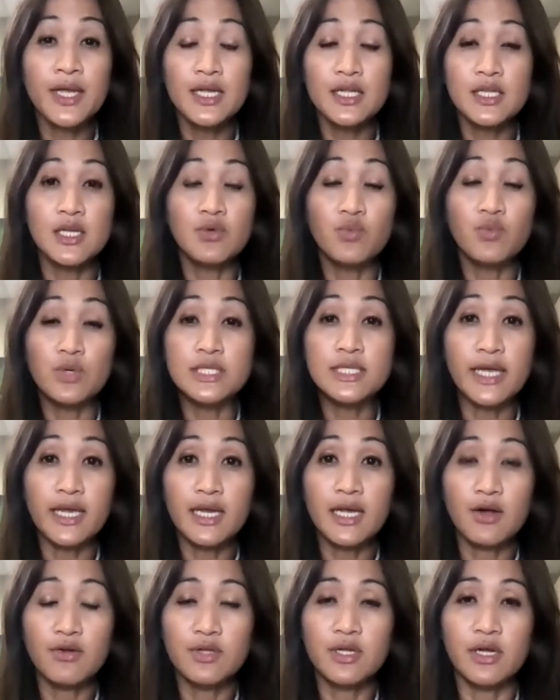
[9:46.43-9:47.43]
then we
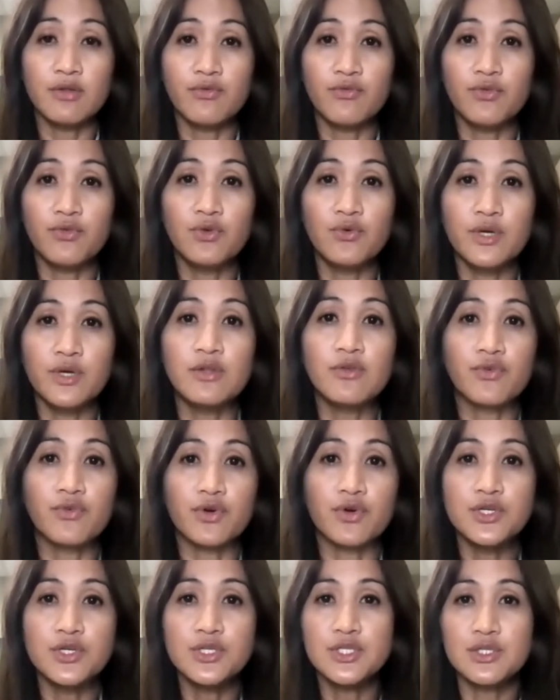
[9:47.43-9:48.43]
take out that fluid
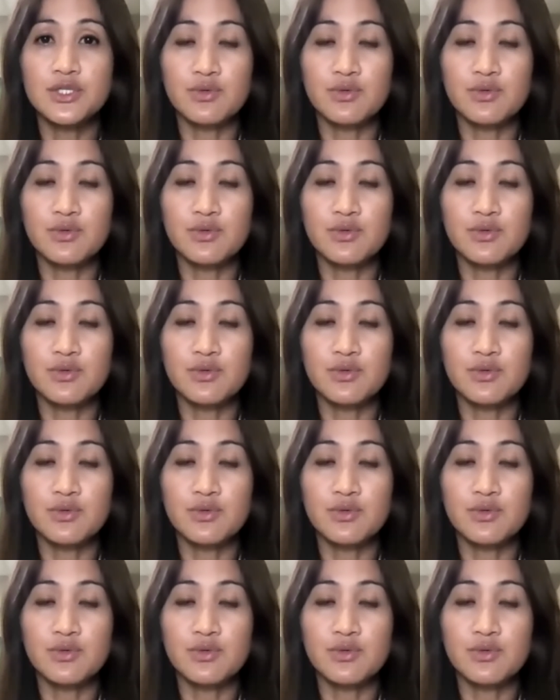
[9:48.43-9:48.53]
first,